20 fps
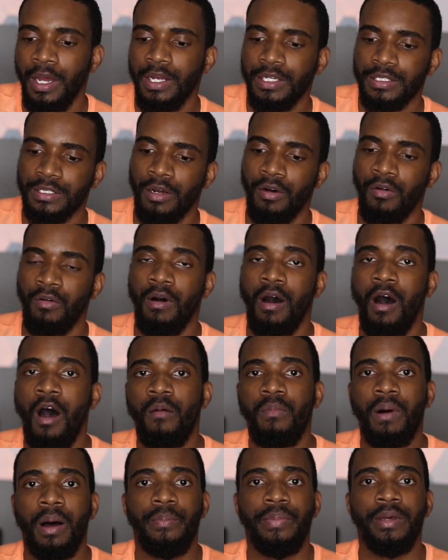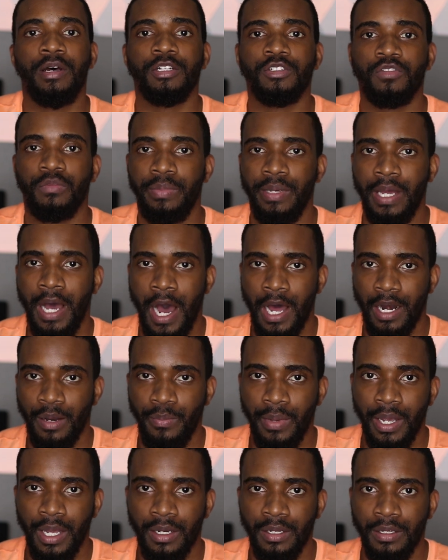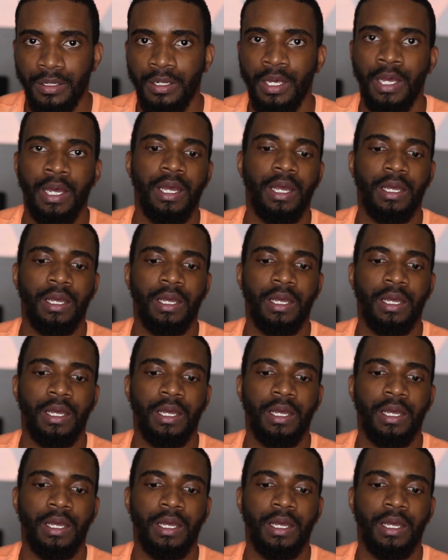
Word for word: So all my bills would be automated,